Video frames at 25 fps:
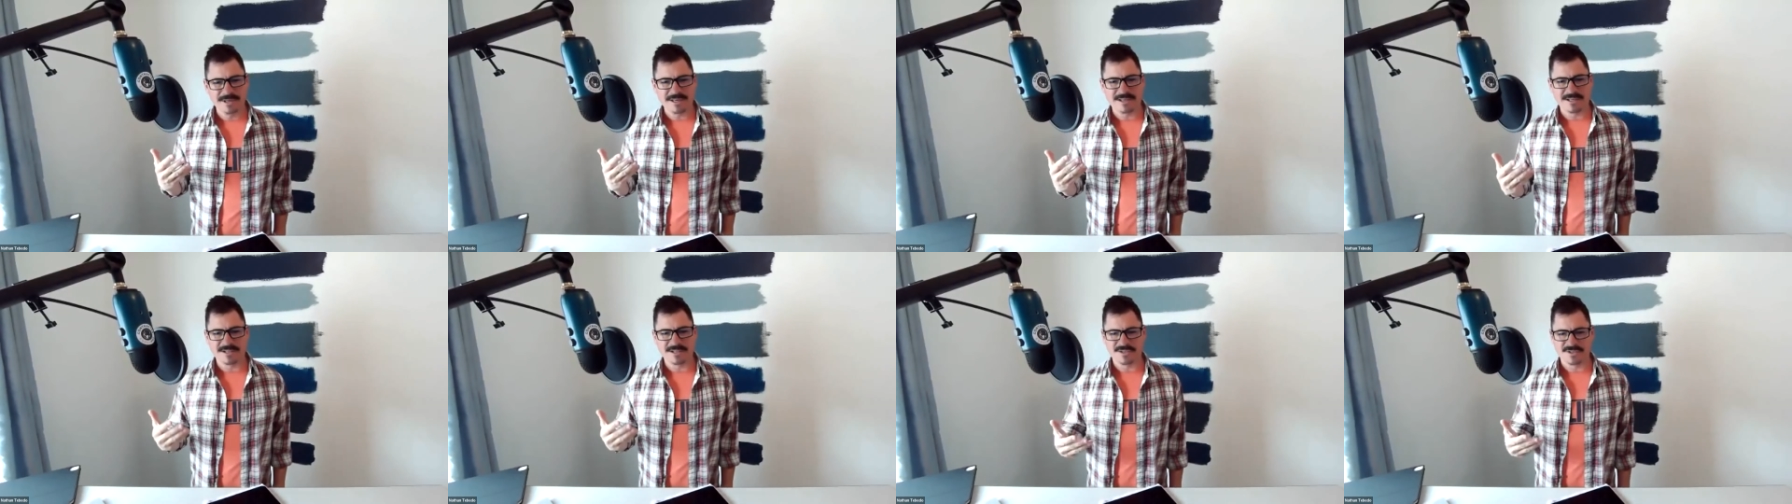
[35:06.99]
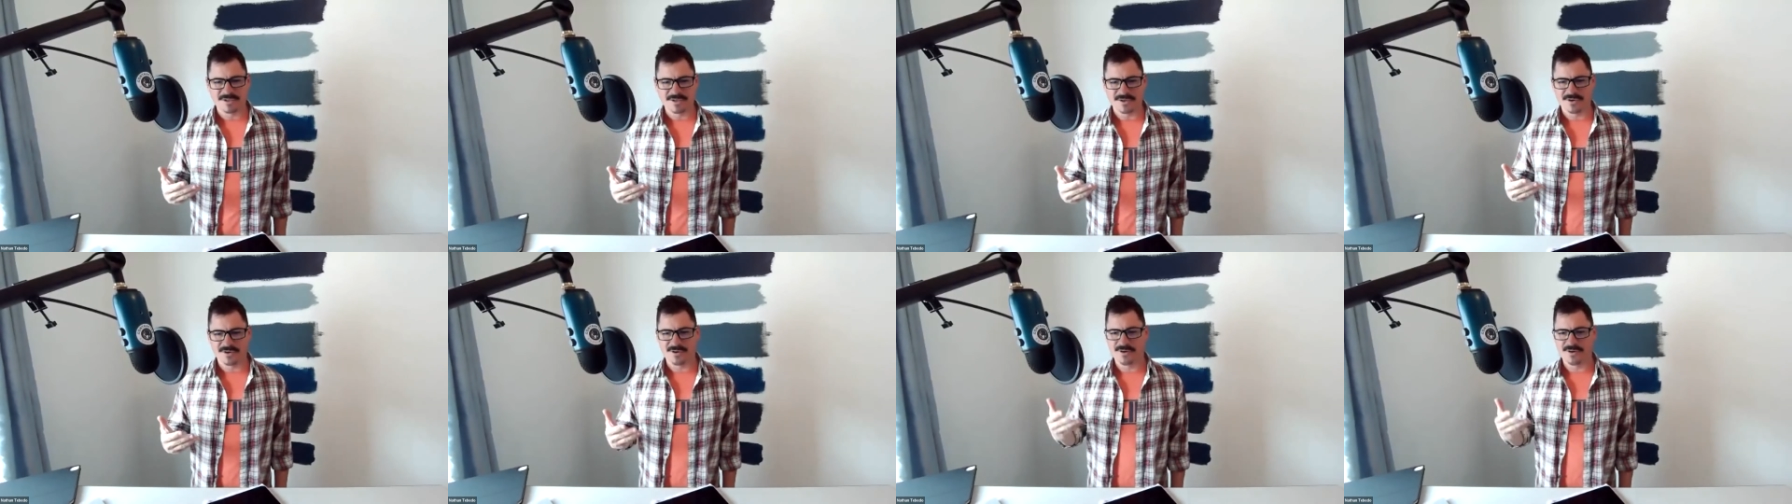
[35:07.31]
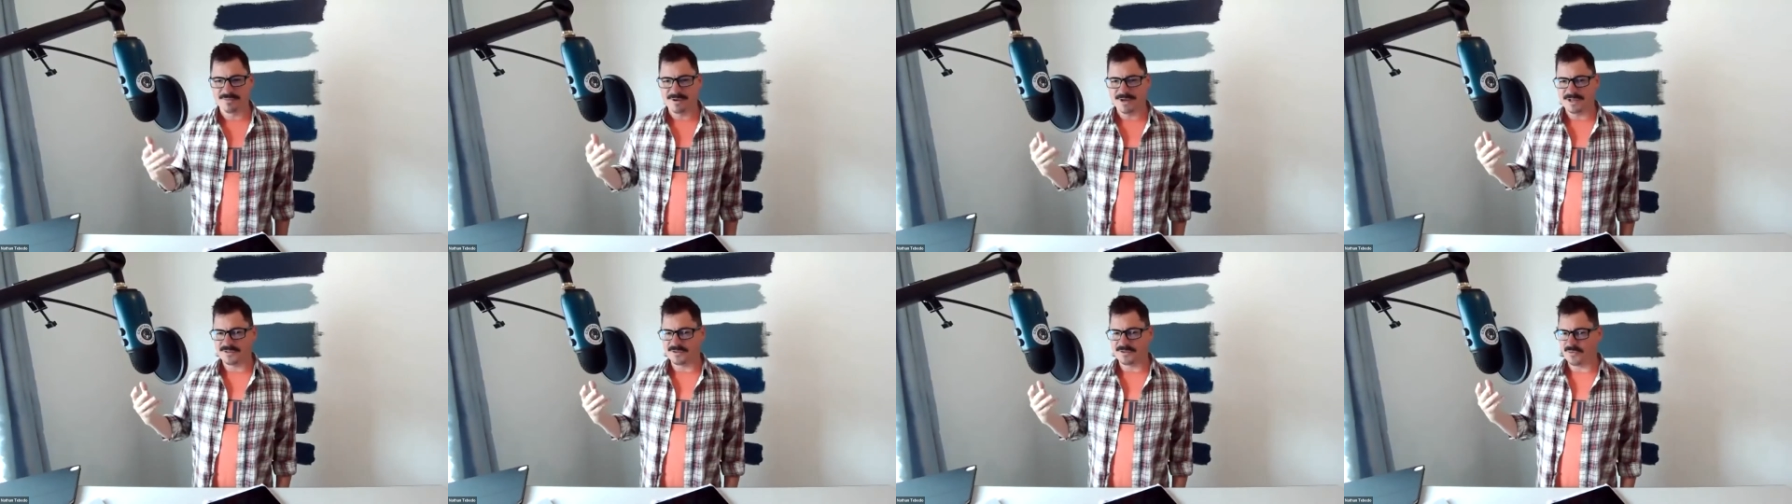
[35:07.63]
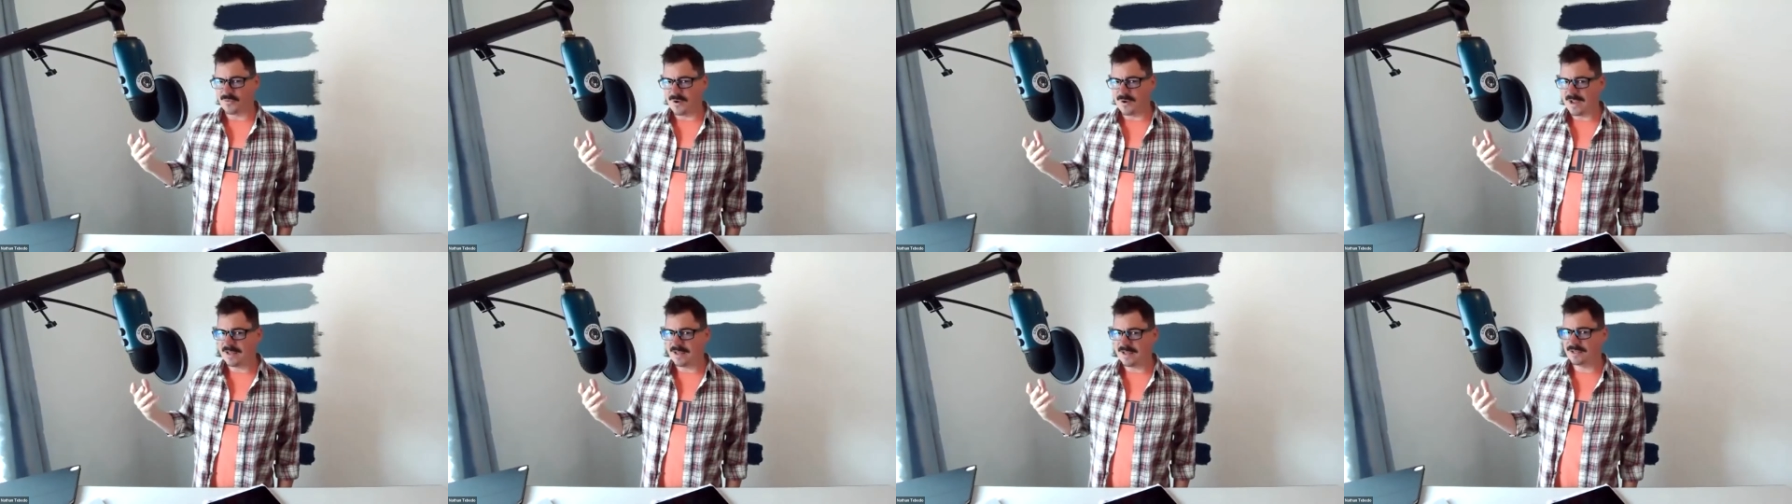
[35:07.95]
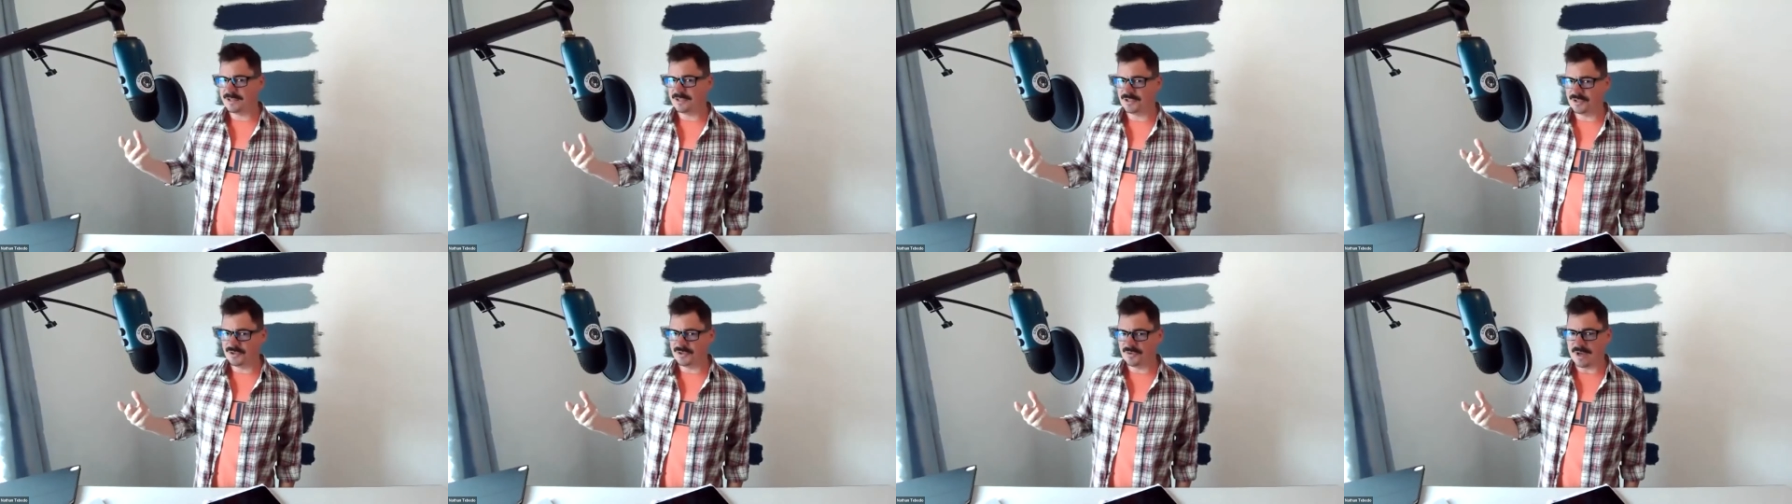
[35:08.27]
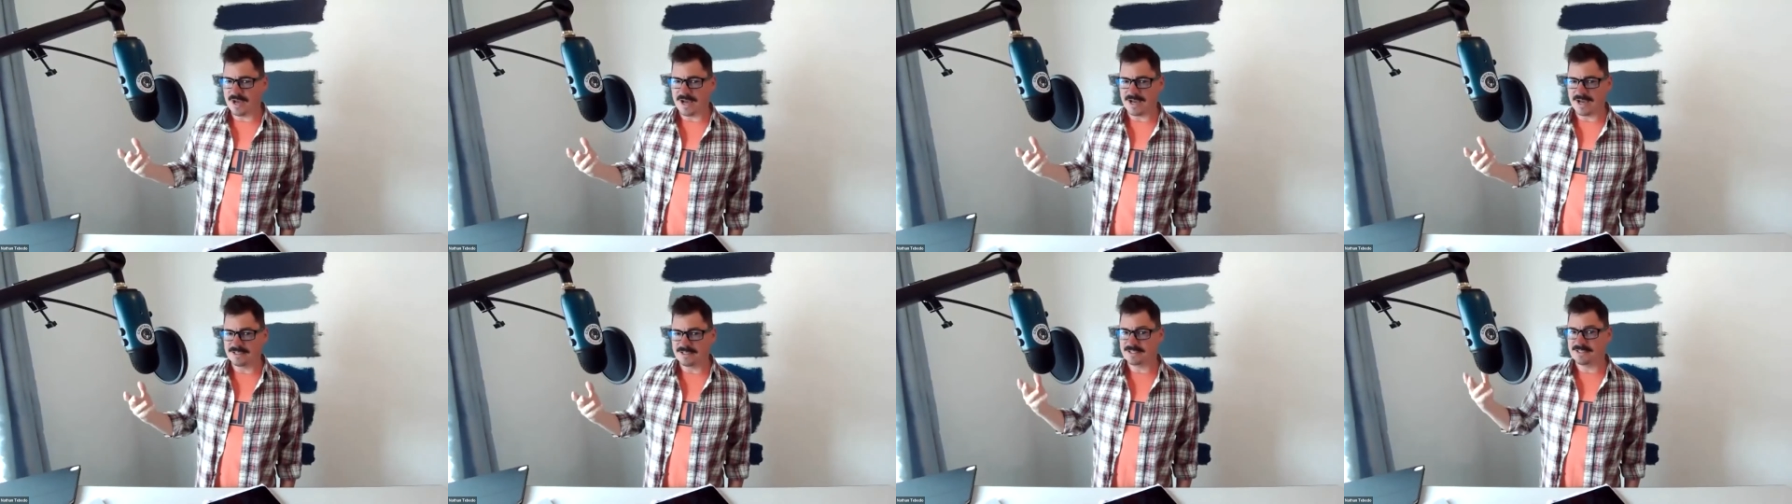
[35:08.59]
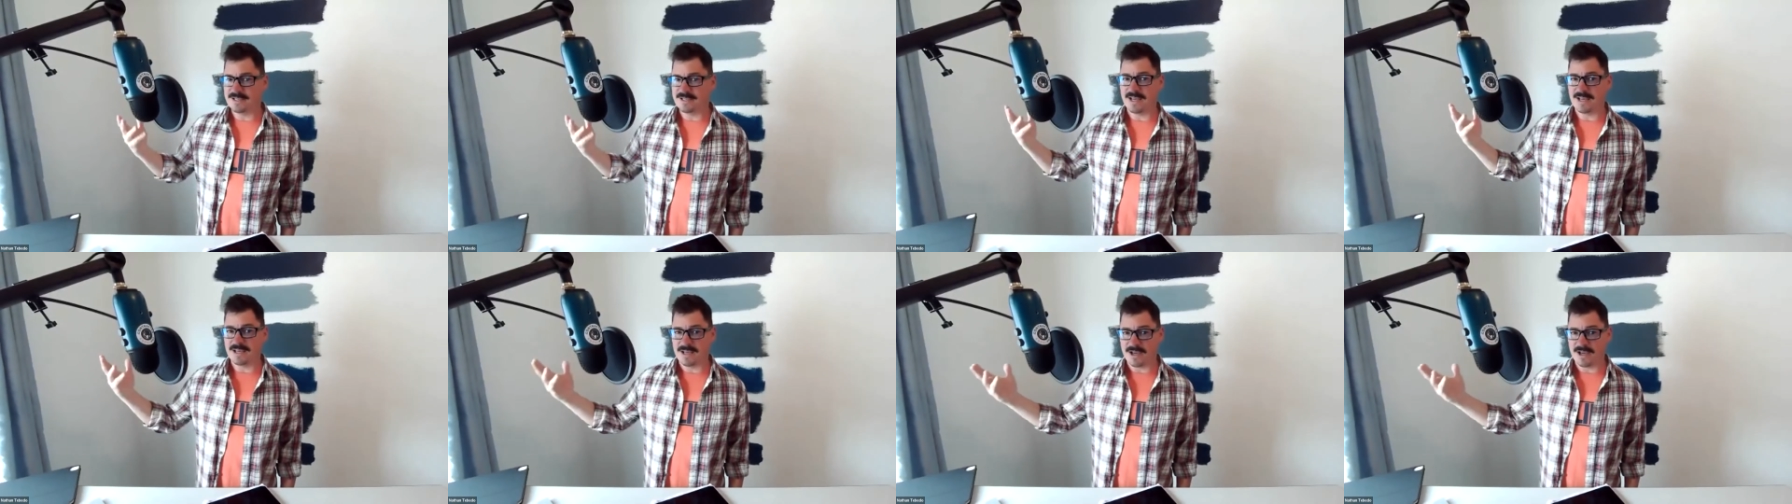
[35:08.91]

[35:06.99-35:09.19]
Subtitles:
concerned about the way that you guys take